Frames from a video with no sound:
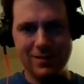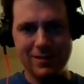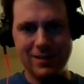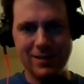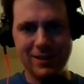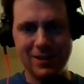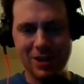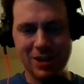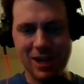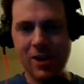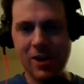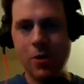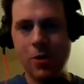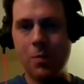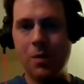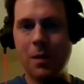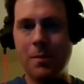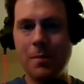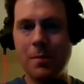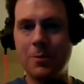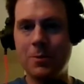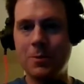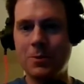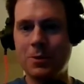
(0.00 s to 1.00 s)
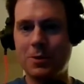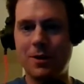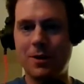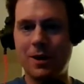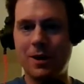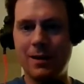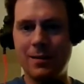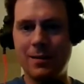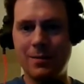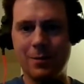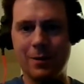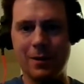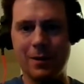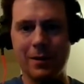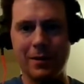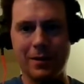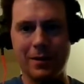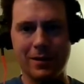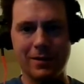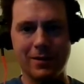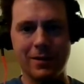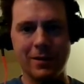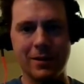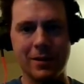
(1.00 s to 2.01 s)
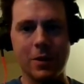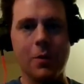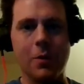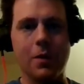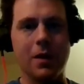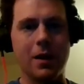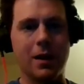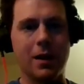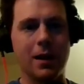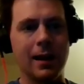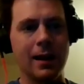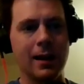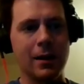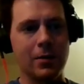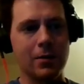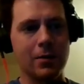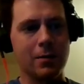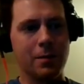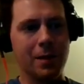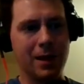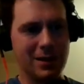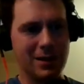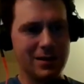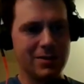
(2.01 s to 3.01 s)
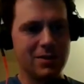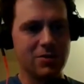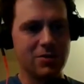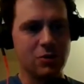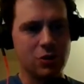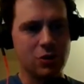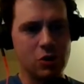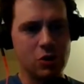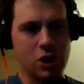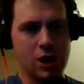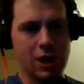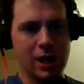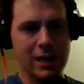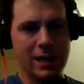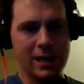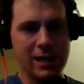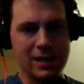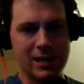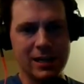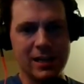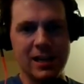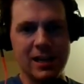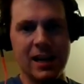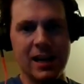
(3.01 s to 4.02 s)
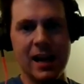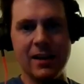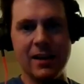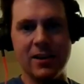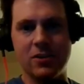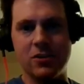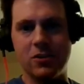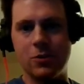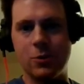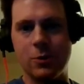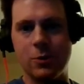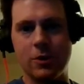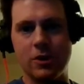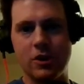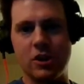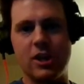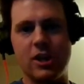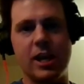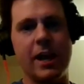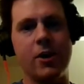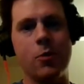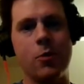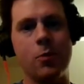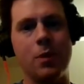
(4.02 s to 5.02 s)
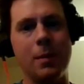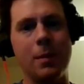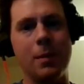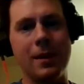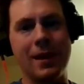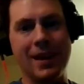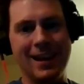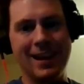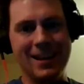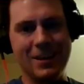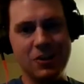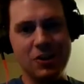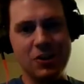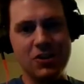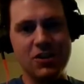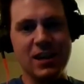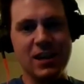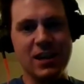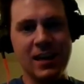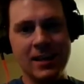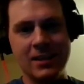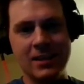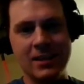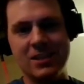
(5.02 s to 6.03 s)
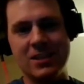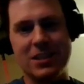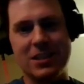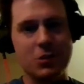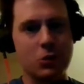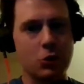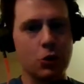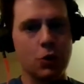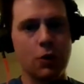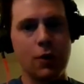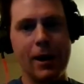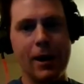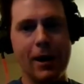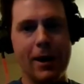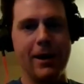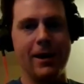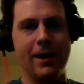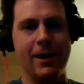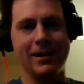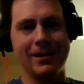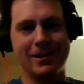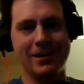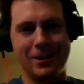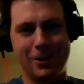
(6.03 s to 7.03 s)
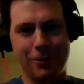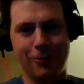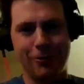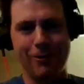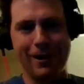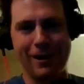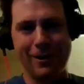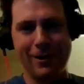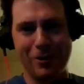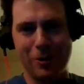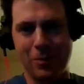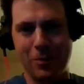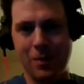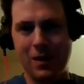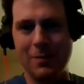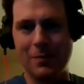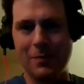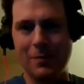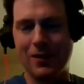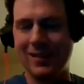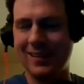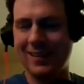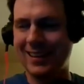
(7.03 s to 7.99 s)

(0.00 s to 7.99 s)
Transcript: The shadow puppet was great, where the, you know, the clown makes this giant dinosaur shadow puppet, and it just eats this crowd of people.